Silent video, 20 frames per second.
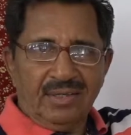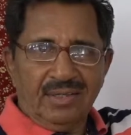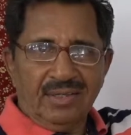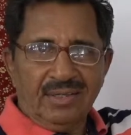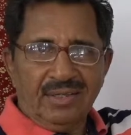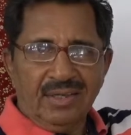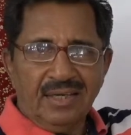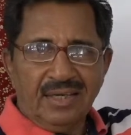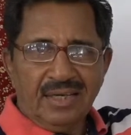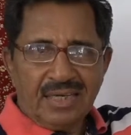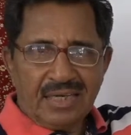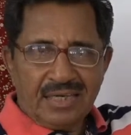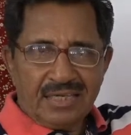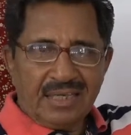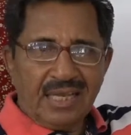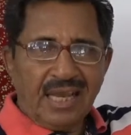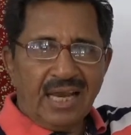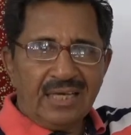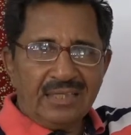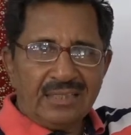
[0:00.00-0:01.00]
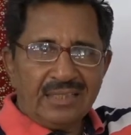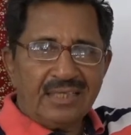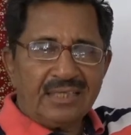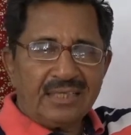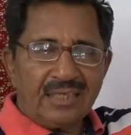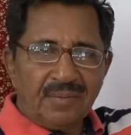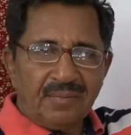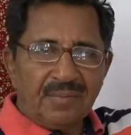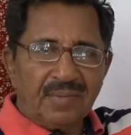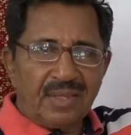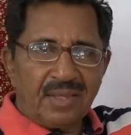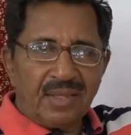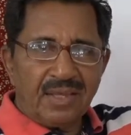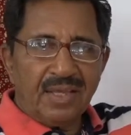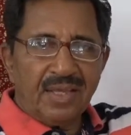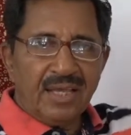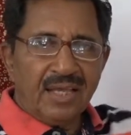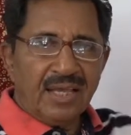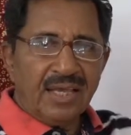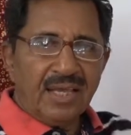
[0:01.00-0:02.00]
to get the answer something.
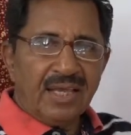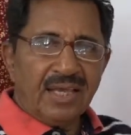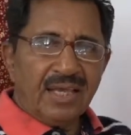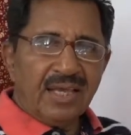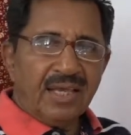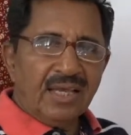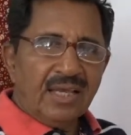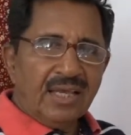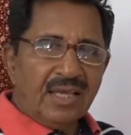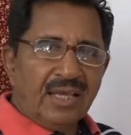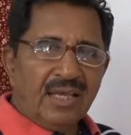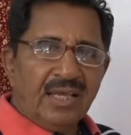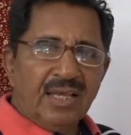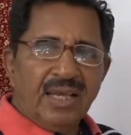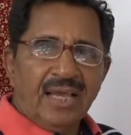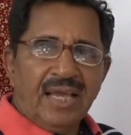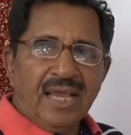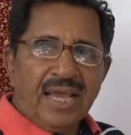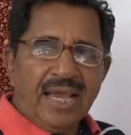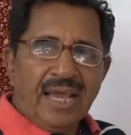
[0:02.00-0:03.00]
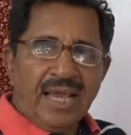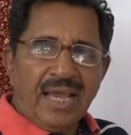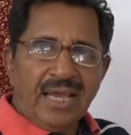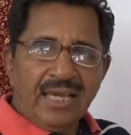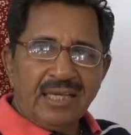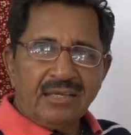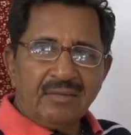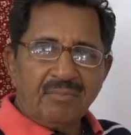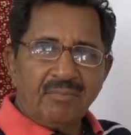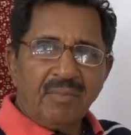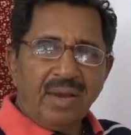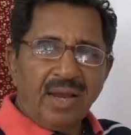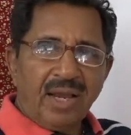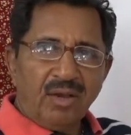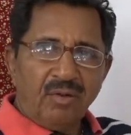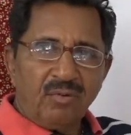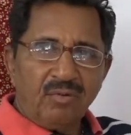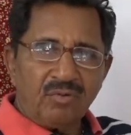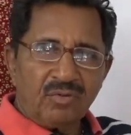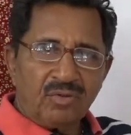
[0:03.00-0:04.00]
He ate
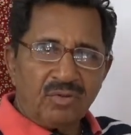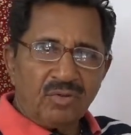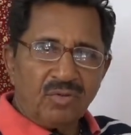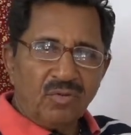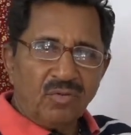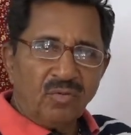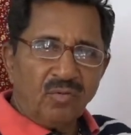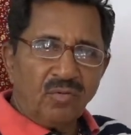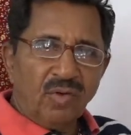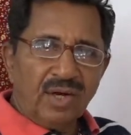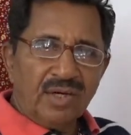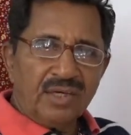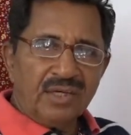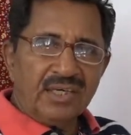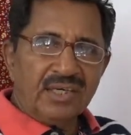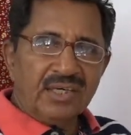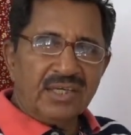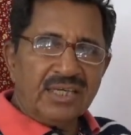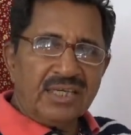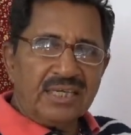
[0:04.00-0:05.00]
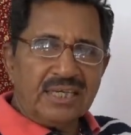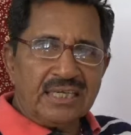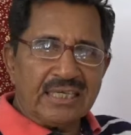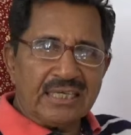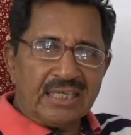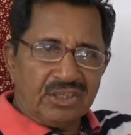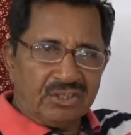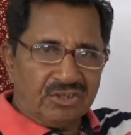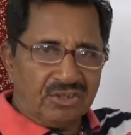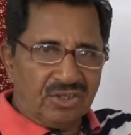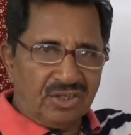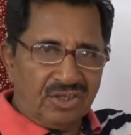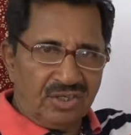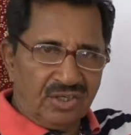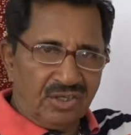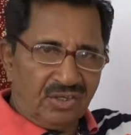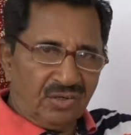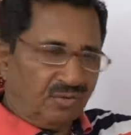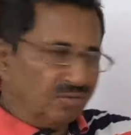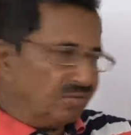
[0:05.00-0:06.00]
mangoes. What did he eat?
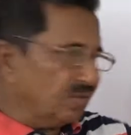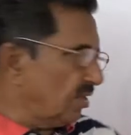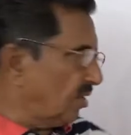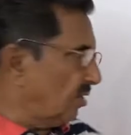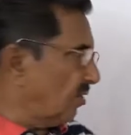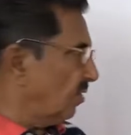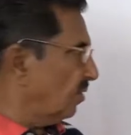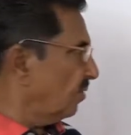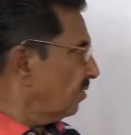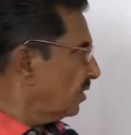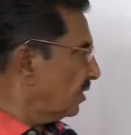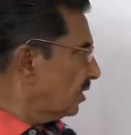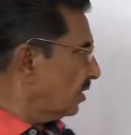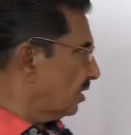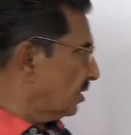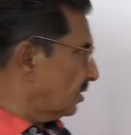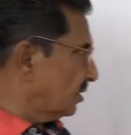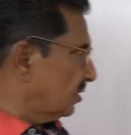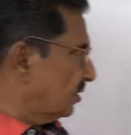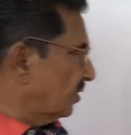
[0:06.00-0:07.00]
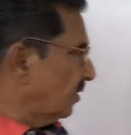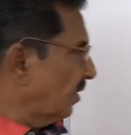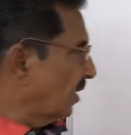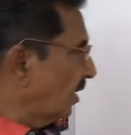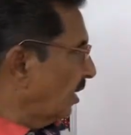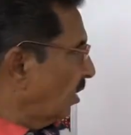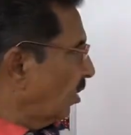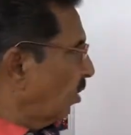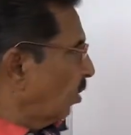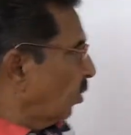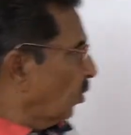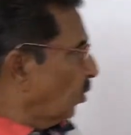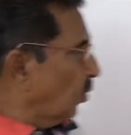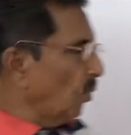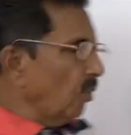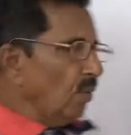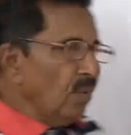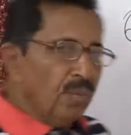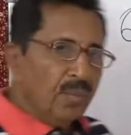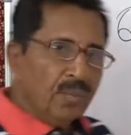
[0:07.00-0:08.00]
You say, no? That's
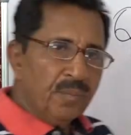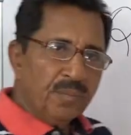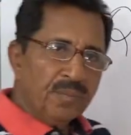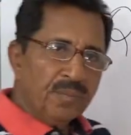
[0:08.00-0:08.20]
who?